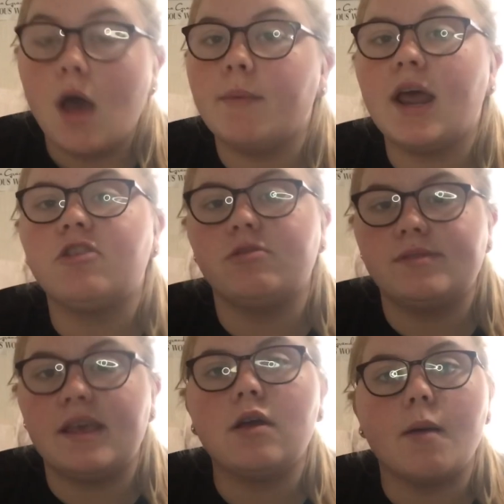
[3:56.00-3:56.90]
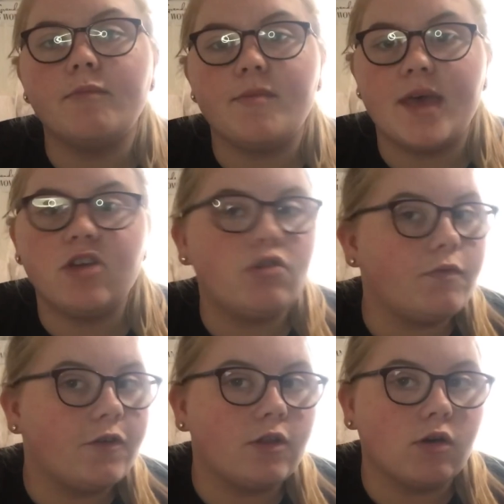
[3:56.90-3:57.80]
we'd actually received
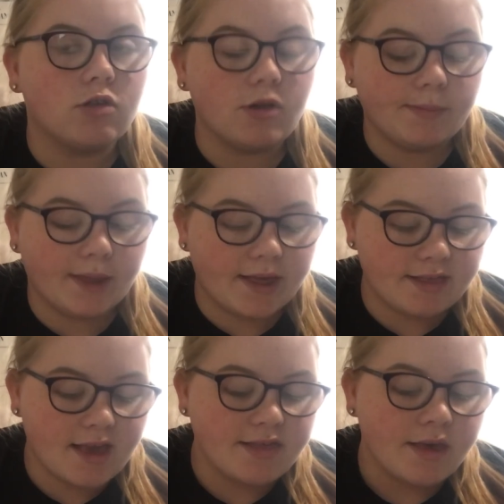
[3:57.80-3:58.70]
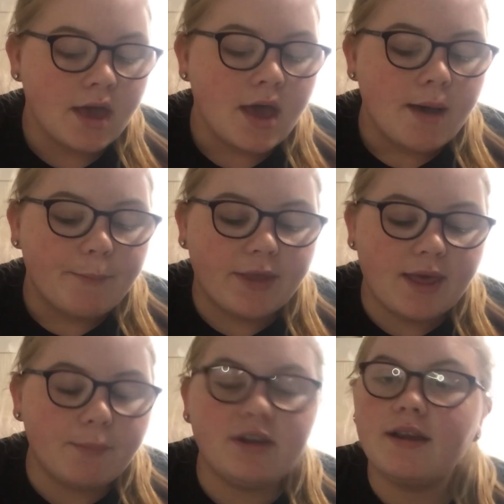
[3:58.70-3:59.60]
confirmation for those 2 places, but
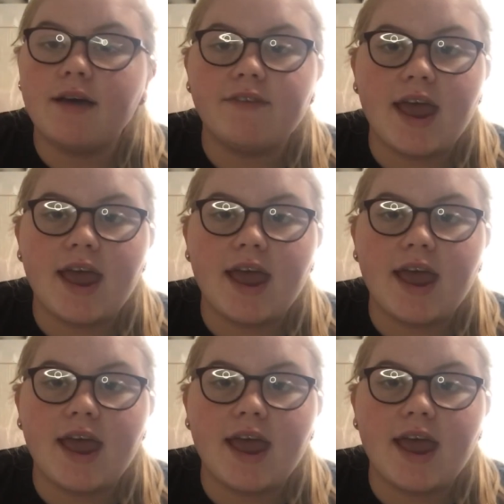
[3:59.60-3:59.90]
then we didn't have